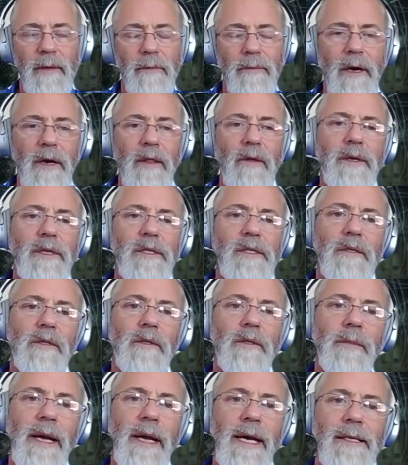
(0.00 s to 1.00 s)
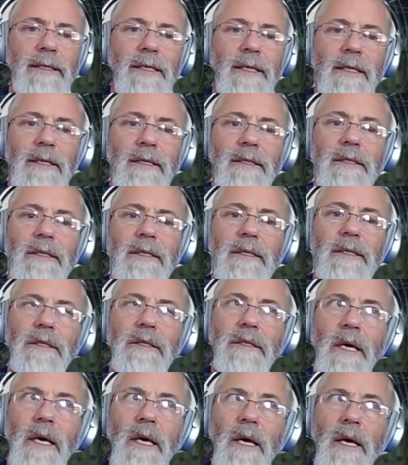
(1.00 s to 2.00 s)
And part of the reasons I'm asking this
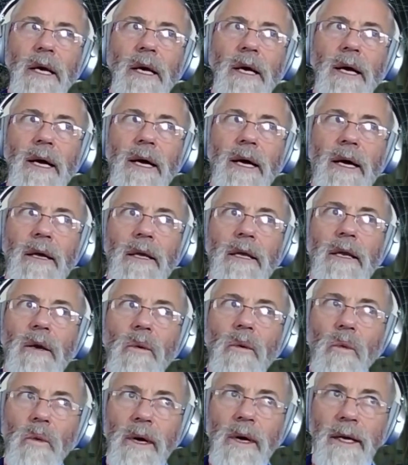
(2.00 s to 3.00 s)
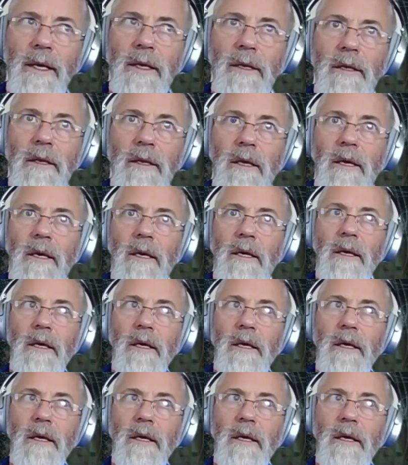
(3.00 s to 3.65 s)
is, yeah. uh, you know, one,